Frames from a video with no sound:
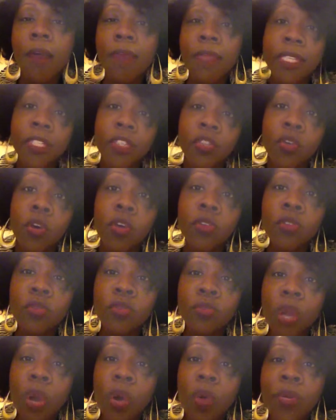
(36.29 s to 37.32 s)
This is also
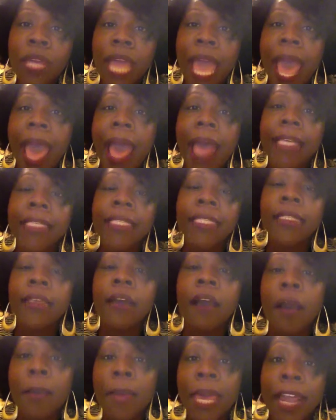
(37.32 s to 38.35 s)
known as
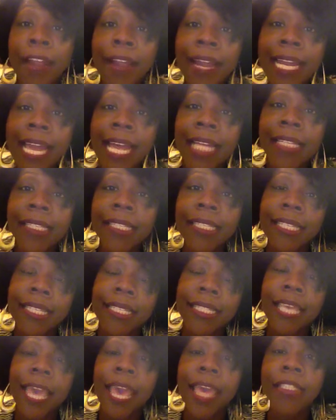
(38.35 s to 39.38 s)
hair
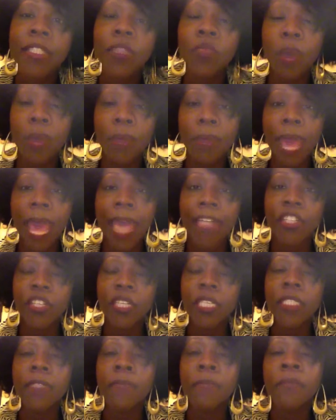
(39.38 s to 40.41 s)
analysis and sweat
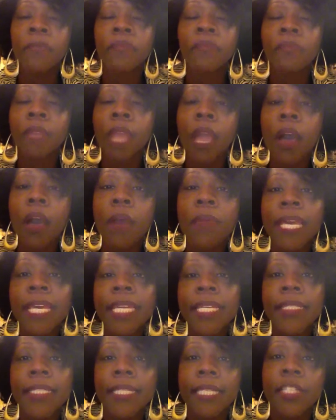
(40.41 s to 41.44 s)
patches.
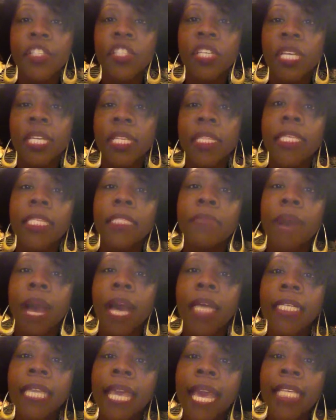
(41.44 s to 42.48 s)
In addition, this
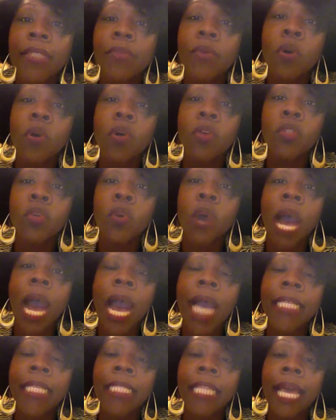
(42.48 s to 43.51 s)
podcast will also
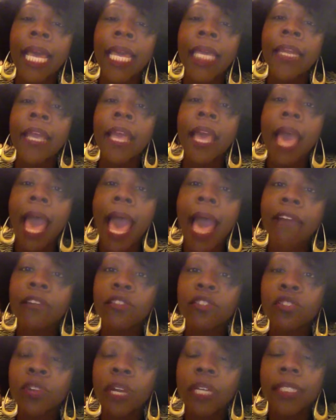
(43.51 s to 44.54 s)
highlight
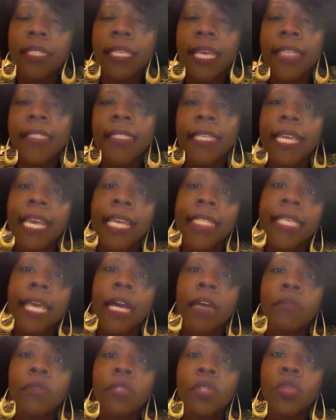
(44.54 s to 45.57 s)
how drug testing has
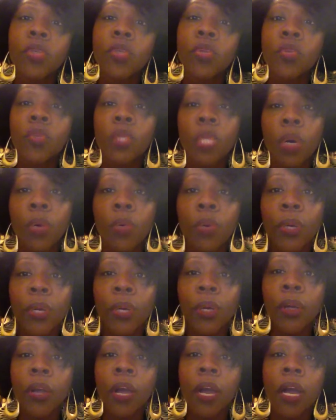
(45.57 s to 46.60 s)
helped to
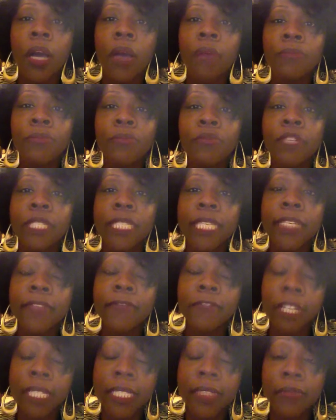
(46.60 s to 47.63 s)
lower
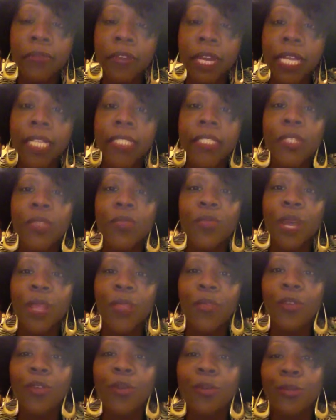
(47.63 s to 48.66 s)
recidivism rates throughout
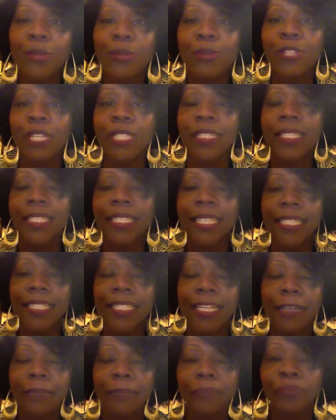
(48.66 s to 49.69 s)
the criminal justice
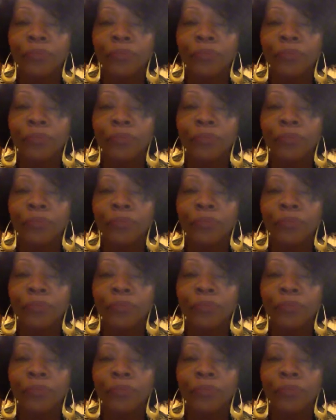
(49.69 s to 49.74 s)
system.